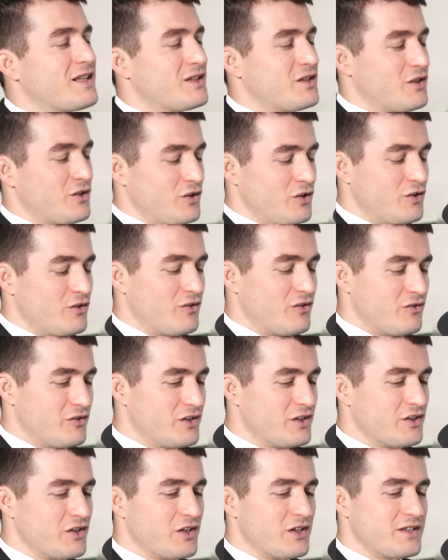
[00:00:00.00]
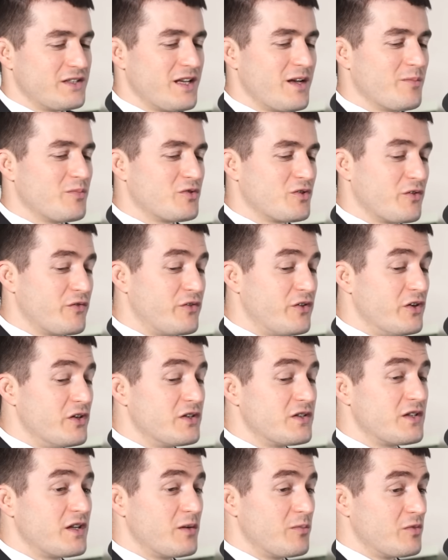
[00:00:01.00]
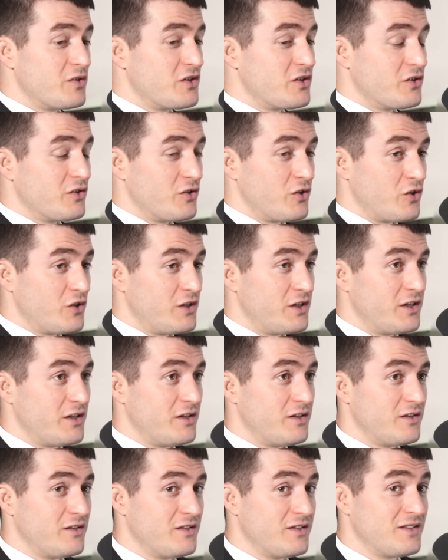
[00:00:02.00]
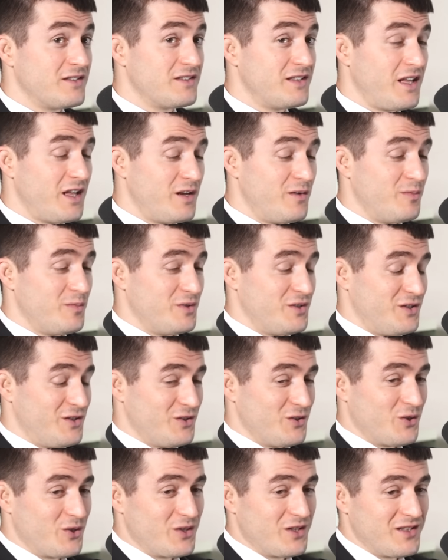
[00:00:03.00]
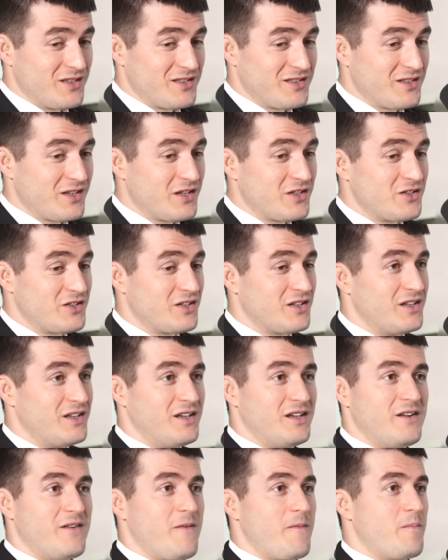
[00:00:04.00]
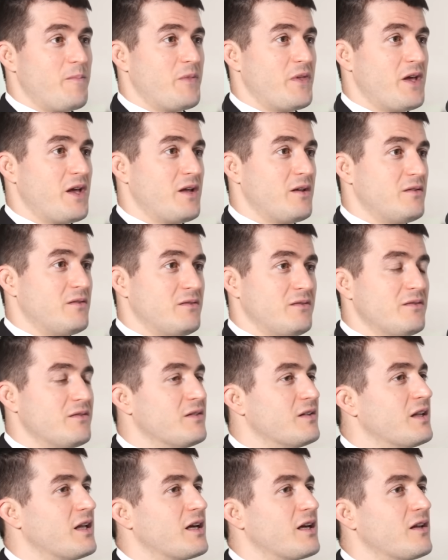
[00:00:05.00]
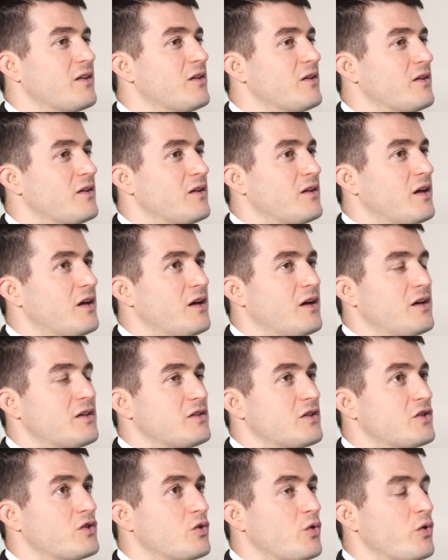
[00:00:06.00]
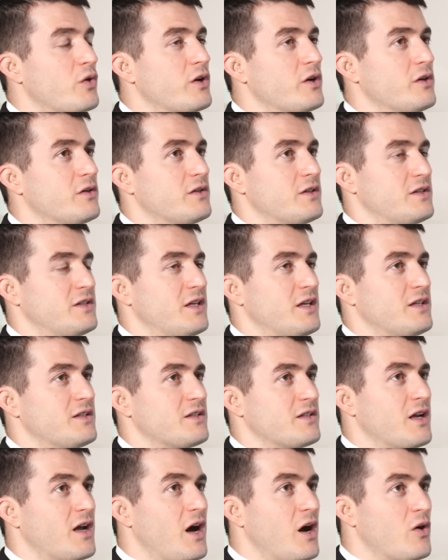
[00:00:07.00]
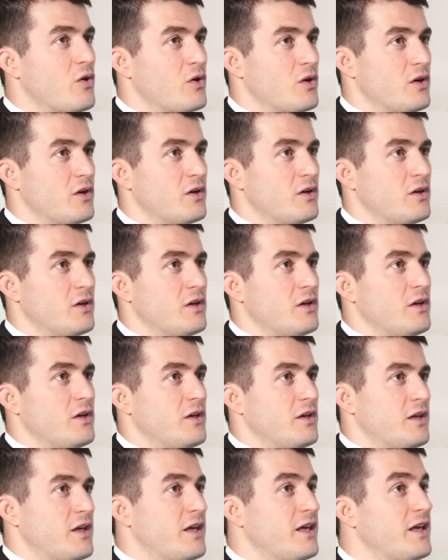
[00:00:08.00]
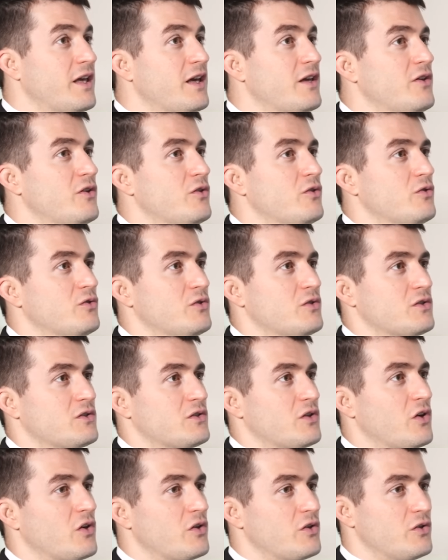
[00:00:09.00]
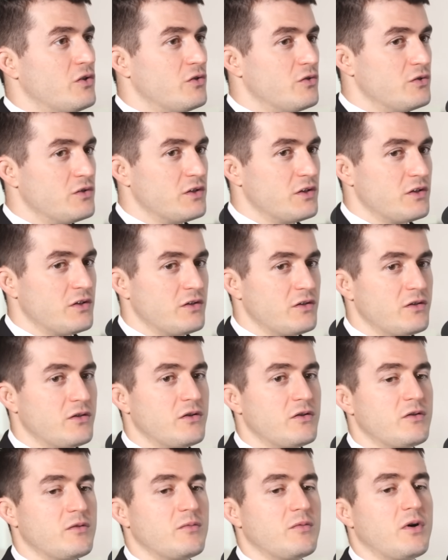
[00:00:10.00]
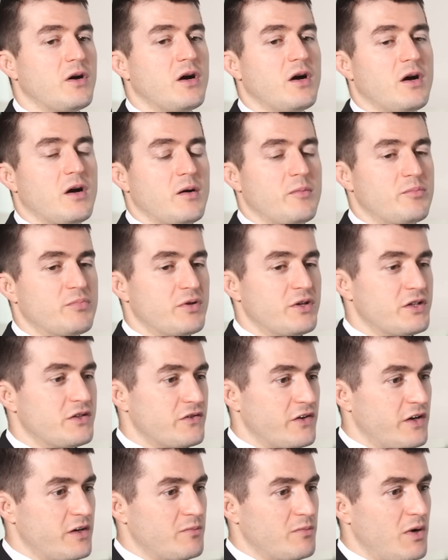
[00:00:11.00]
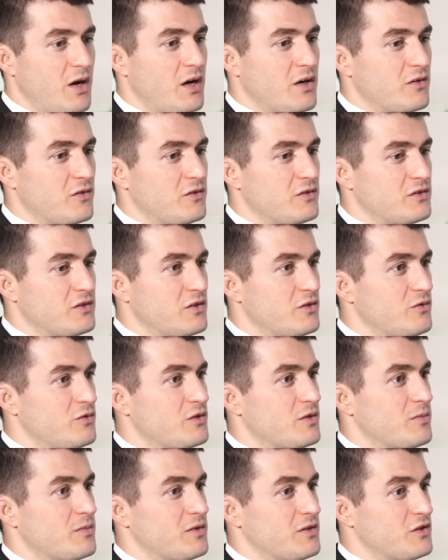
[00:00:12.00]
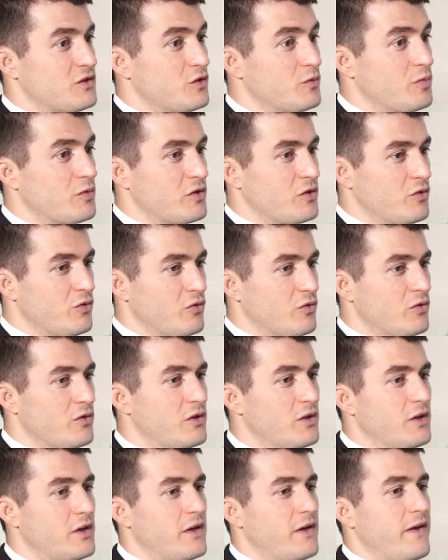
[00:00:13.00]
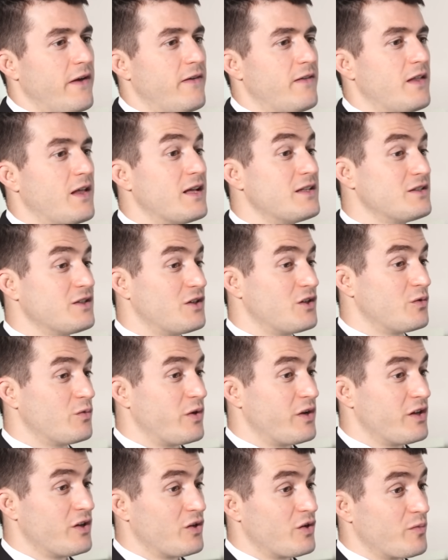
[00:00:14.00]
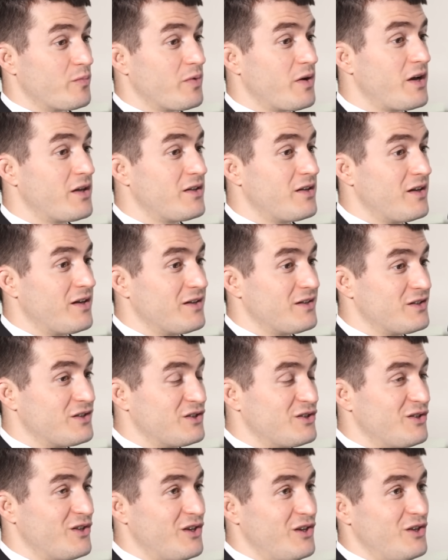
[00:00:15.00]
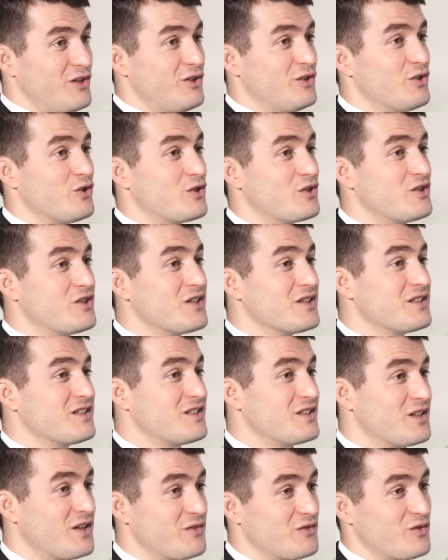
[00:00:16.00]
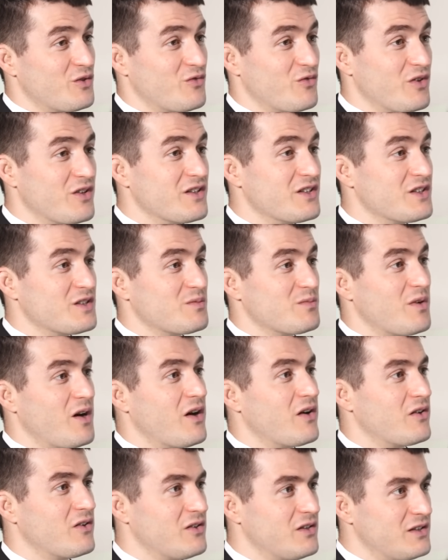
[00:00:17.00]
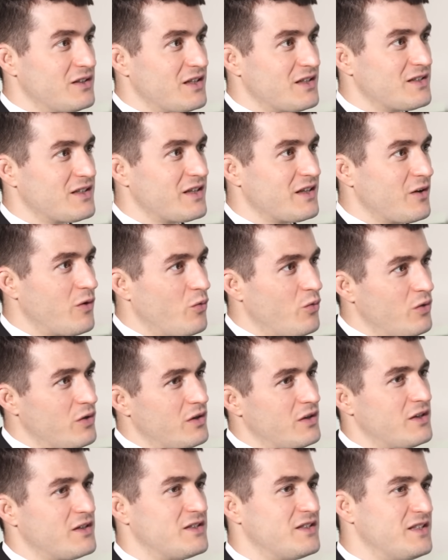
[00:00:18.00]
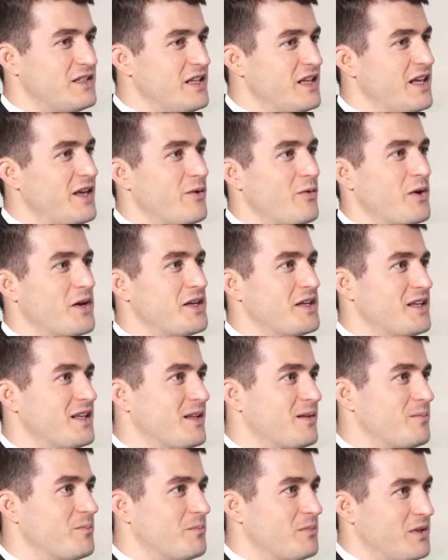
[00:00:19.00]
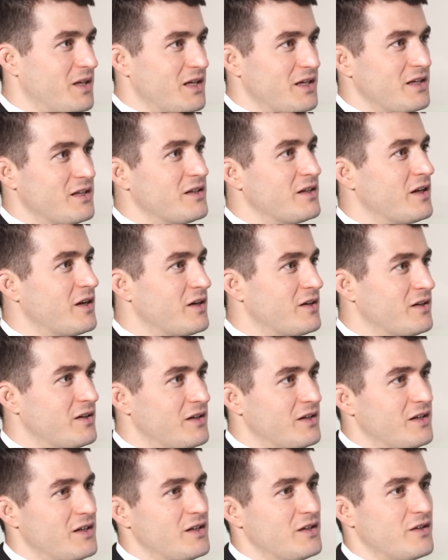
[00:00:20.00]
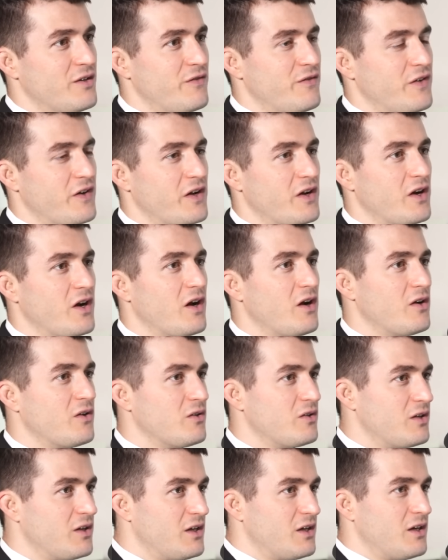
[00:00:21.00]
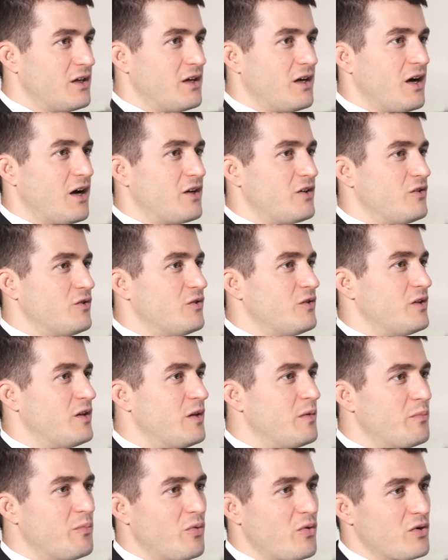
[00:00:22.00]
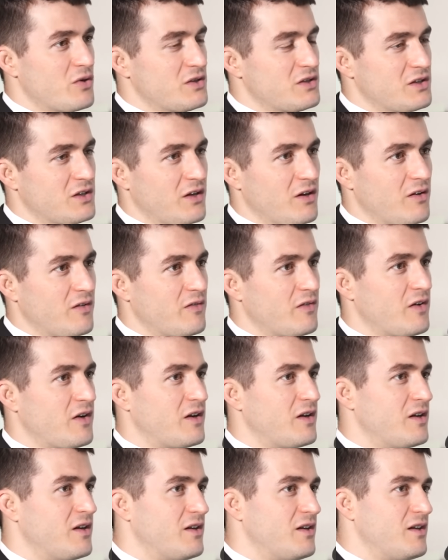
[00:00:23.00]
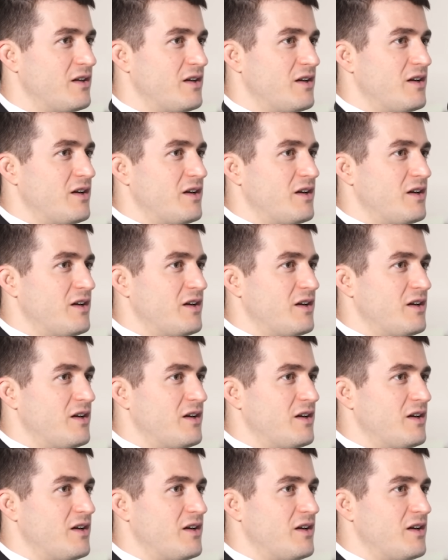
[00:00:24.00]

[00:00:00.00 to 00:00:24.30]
actually a good, a really good example. So if you're interested in machine learning, the state of machine learning is such that like a a tutorial that takes an hour can get you to start using uh, pre-trained models to do something super cool. And that's a good way to learn Python, because you learn just enough to run this model. And that's like a, a sneaky way to get, get in there, to figure out how to import stuff, how to